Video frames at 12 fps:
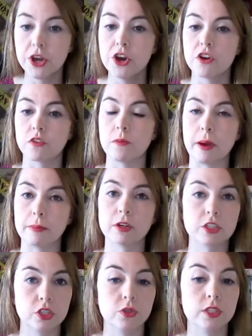for members
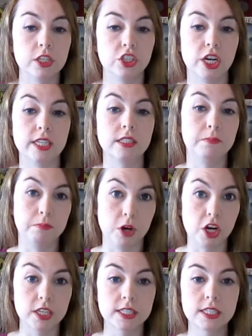to suggest
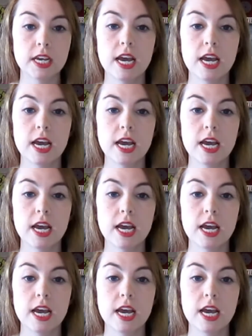books.